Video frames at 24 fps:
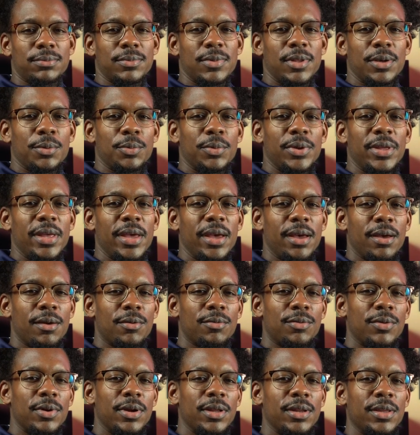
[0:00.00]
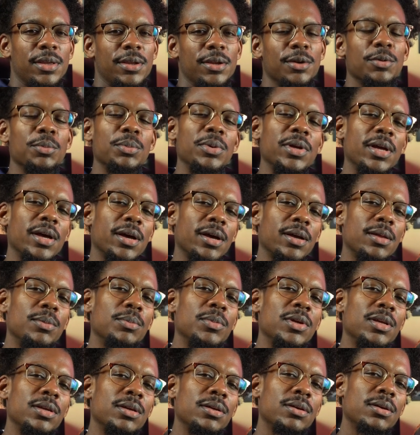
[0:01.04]
that we have right here behind
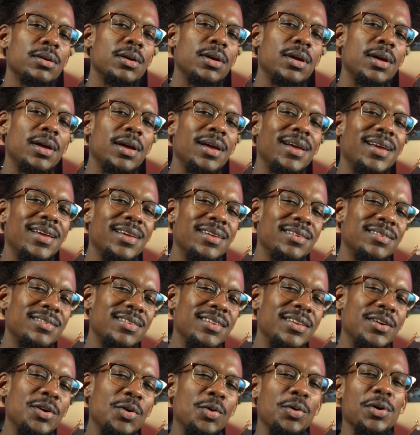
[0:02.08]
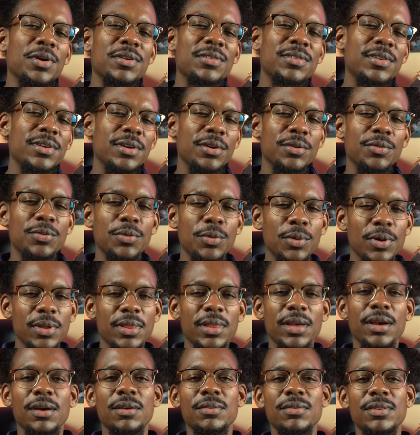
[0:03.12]
me is the Corsair
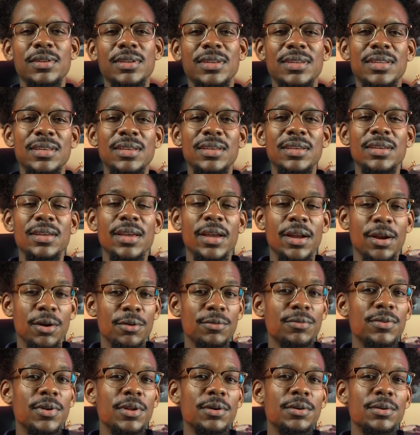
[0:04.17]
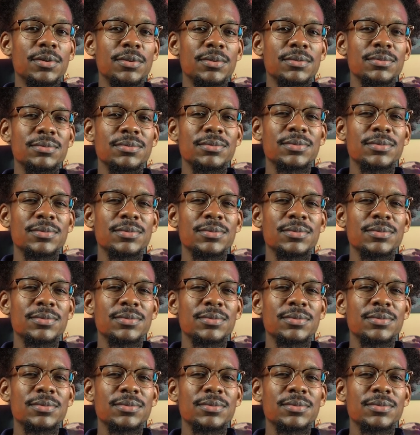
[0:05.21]
4000D Airflow